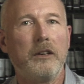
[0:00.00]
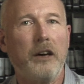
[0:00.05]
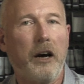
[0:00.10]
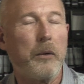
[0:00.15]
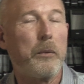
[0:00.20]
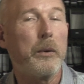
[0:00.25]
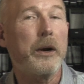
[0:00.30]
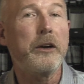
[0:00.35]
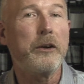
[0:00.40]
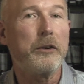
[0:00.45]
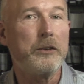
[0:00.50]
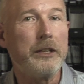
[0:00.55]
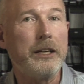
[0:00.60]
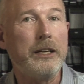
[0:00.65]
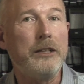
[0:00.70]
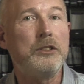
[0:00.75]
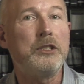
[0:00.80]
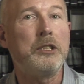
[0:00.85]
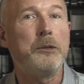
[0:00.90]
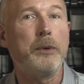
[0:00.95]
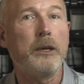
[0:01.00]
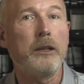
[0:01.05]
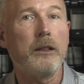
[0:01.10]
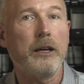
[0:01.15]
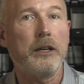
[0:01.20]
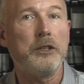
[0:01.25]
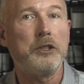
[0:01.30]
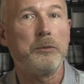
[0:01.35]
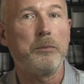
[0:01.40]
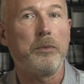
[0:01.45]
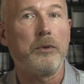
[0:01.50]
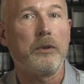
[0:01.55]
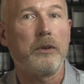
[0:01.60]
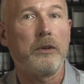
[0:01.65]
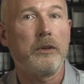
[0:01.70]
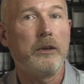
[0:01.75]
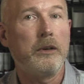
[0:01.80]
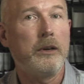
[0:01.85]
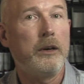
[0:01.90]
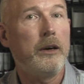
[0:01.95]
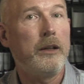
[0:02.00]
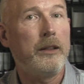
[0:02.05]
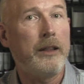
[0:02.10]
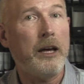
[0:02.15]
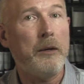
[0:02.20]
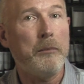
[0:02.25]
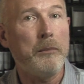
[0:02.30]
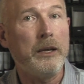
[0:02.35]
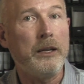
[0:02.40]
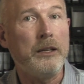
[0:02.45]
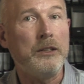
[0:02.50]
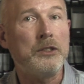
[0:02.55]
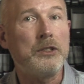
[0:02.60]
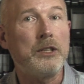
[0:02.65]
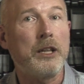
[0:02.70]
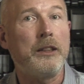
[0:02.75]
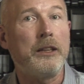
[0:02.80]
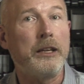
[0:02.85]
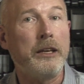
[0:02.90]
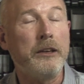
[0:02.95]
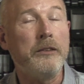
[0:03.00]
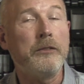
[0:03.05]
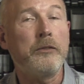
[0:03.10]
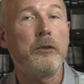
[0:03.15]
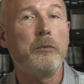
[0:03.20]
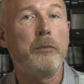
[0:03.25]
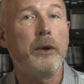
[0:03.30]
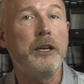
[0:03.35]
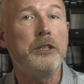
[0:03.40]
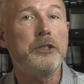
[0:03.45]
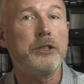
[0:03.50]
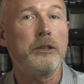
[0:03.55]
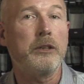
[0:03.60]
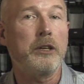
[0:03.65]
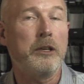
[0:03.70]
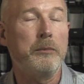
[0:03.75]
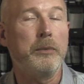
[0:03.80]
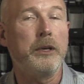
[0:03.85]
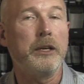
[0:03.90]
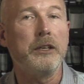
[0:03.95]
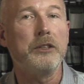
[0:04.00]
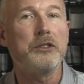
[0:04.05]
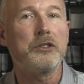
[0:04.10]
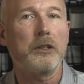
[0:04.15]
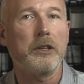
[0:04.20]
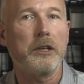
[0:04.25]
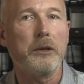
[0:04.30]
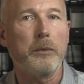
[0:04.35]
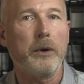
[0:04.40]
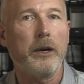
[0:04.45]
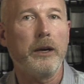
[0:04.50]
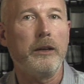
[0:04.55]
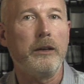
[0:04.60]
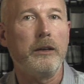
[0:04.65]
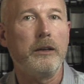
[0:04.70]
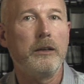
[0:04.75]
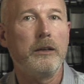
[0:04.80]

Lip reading: A record needs to be legible. That means that the information can be easily read.